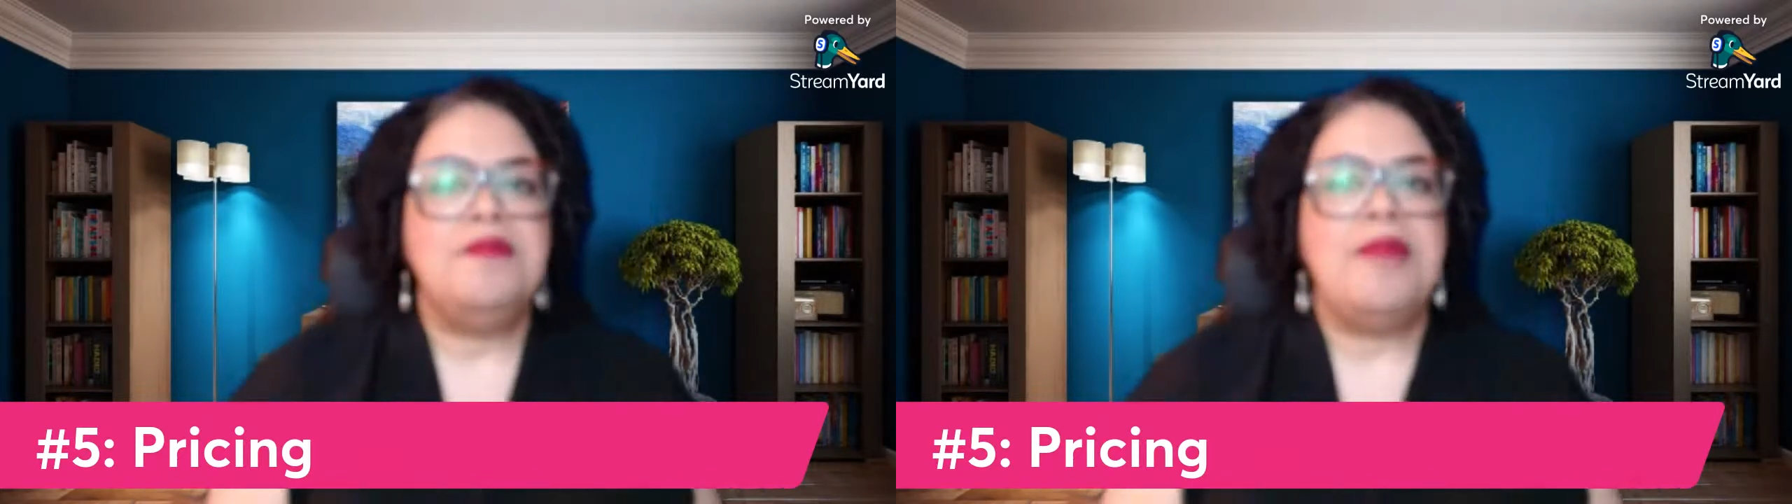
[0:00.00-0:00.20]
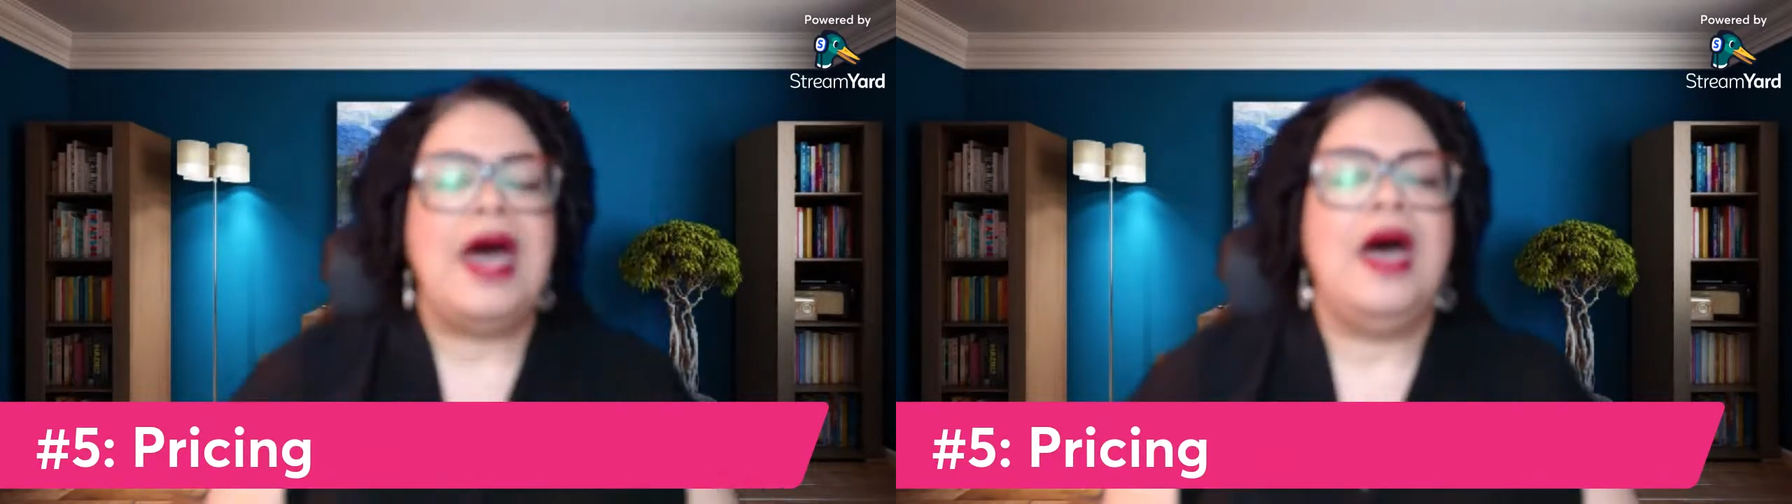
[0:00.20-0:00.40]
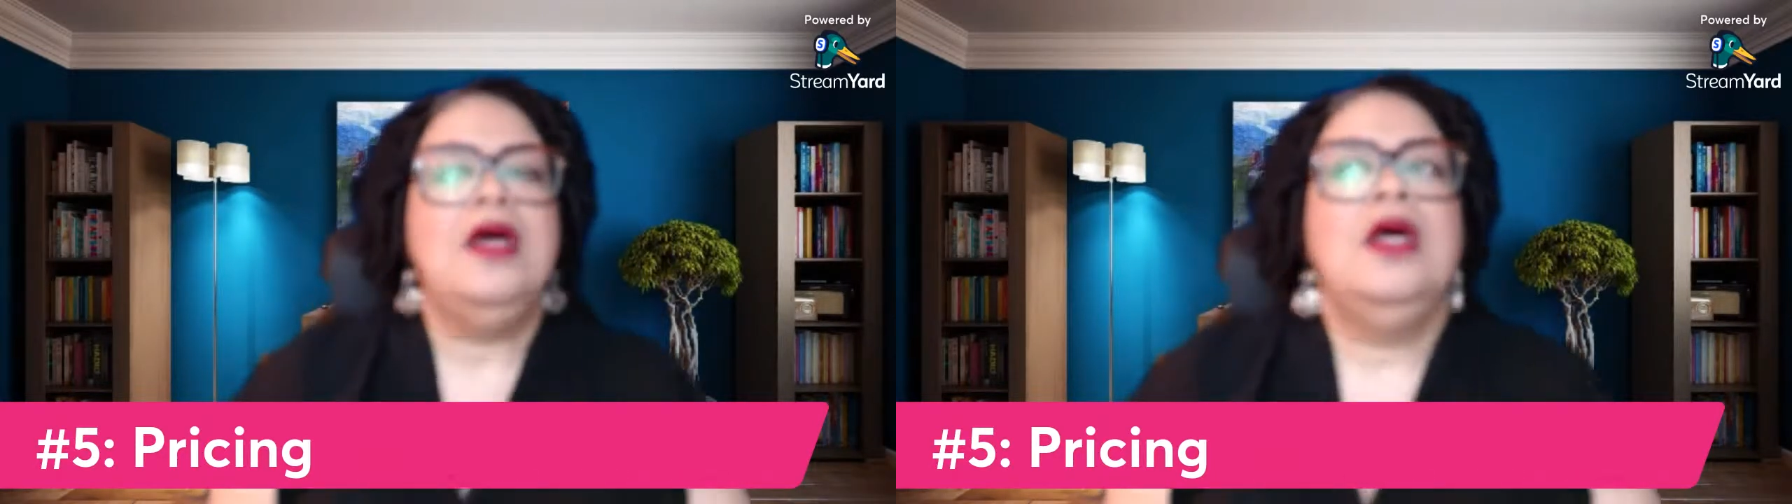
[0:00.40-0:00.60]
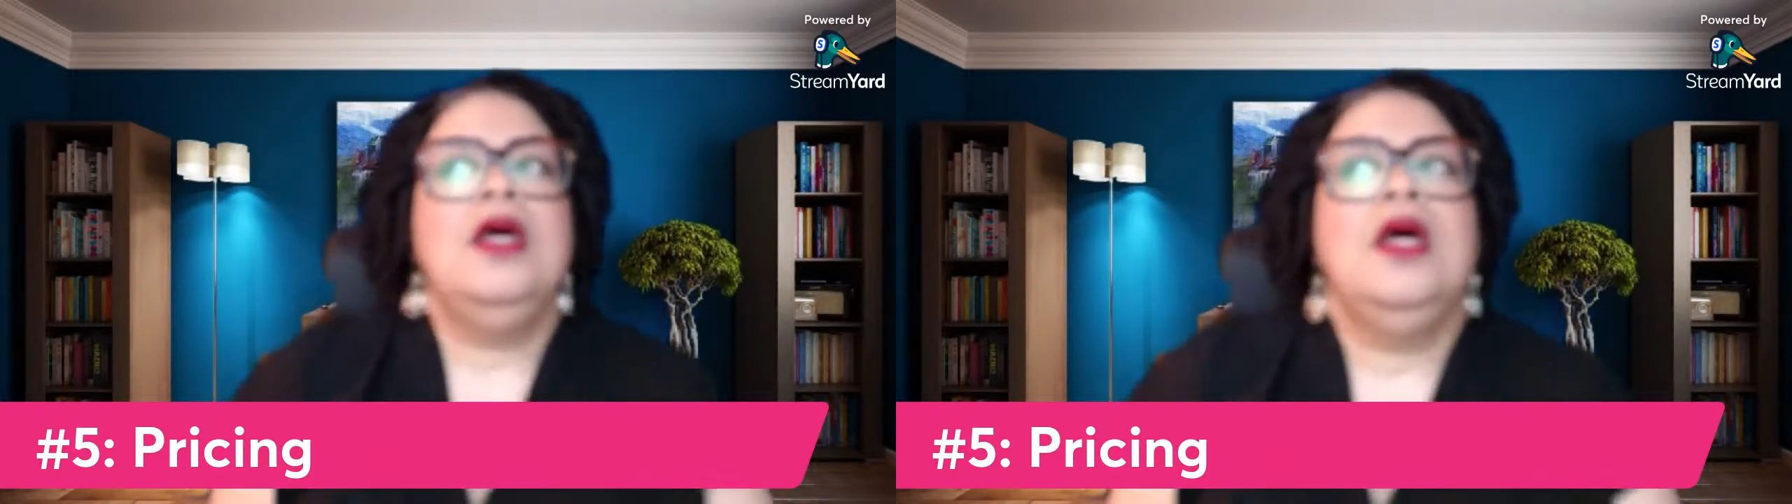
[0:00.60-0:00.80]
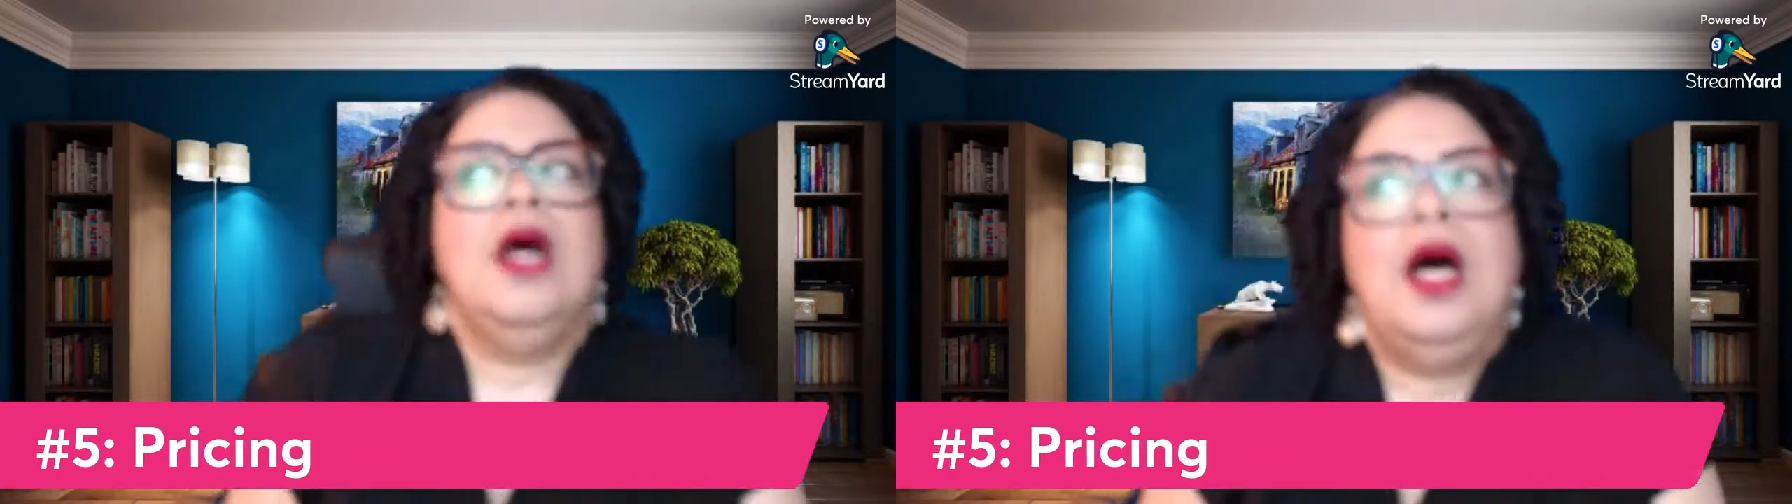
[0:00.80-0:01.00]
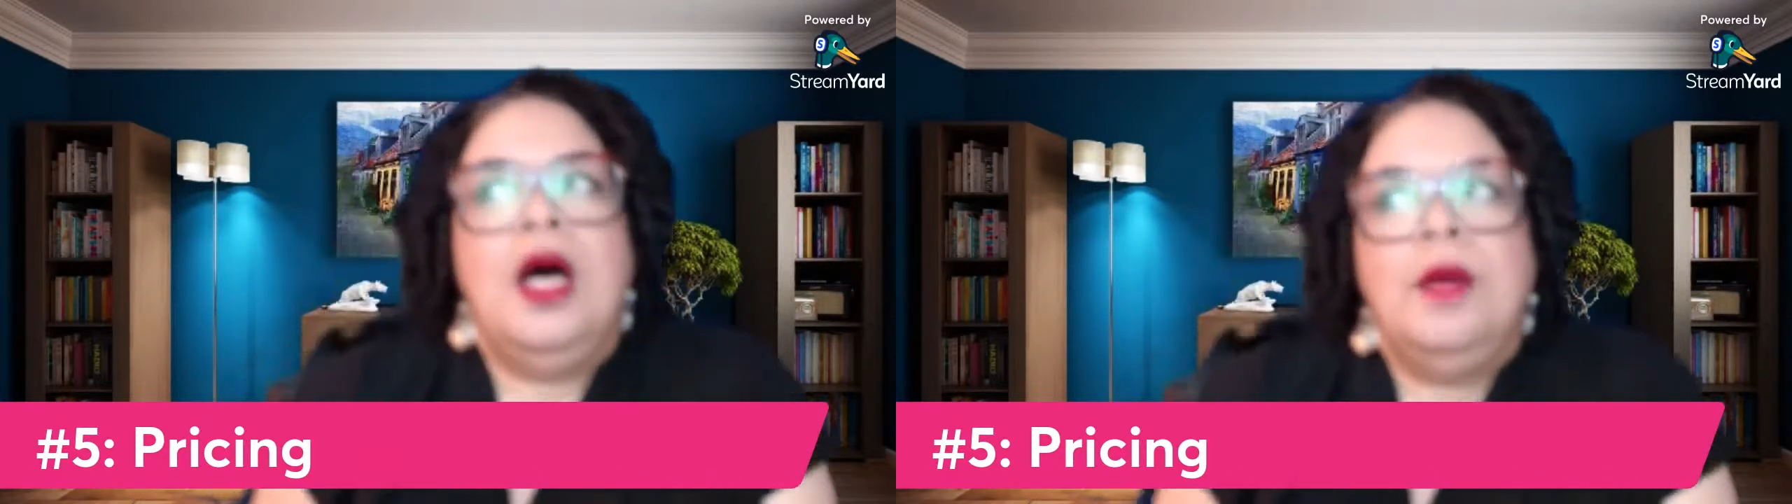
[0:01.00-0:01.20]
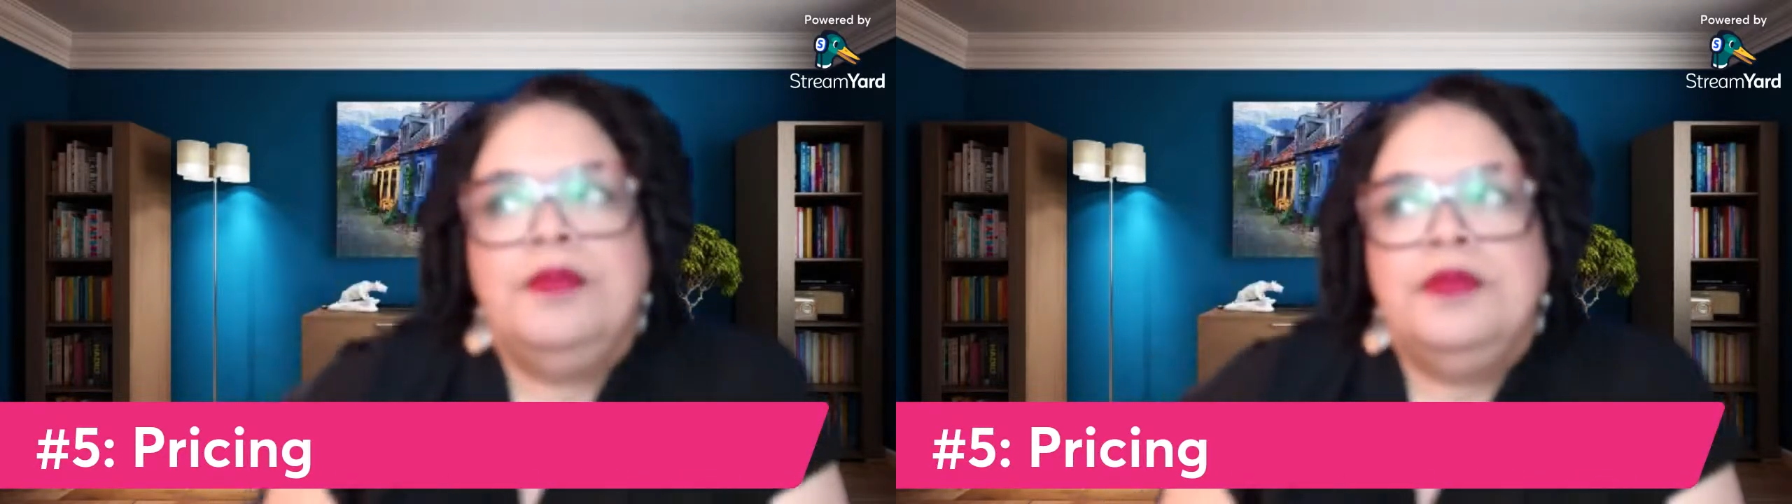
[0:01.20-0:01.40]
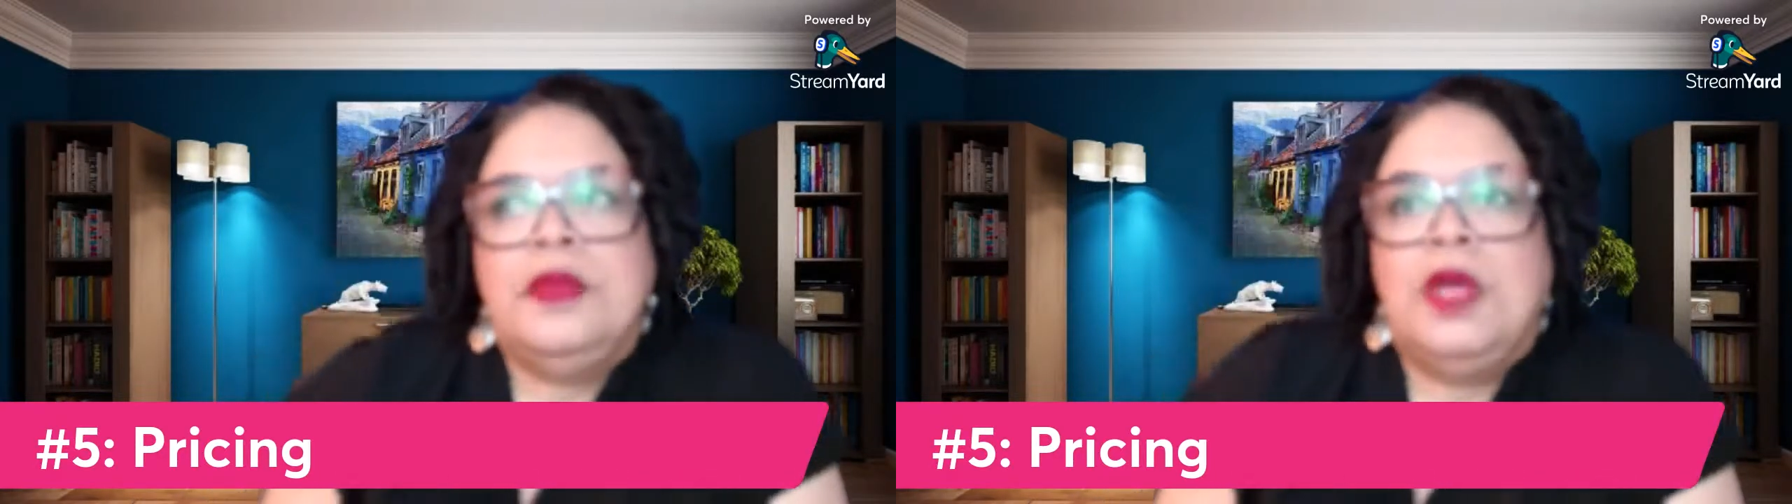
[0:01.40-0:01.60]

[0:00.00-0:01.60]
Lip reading: by um,